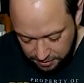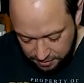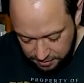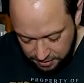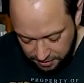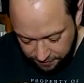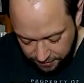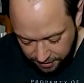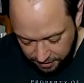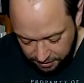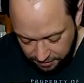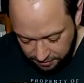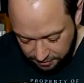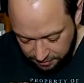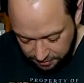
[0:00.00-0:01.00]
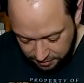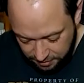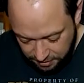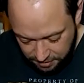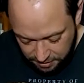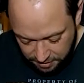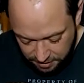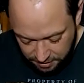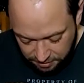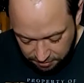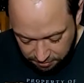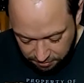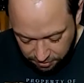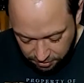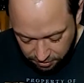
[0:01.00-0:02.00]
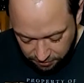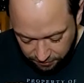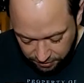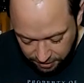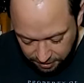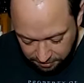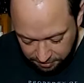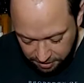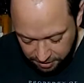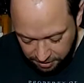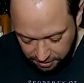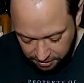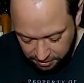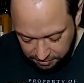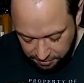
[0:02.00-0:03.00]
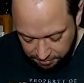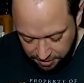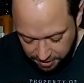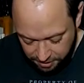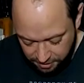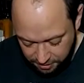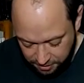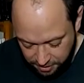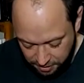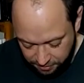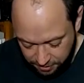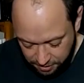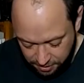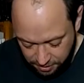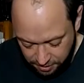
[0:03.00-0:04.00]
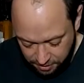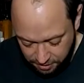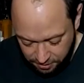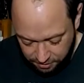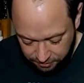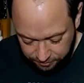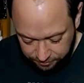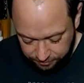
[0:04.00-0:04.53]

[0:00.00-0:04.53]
see if I can maneuver him in a little bit better. There we go.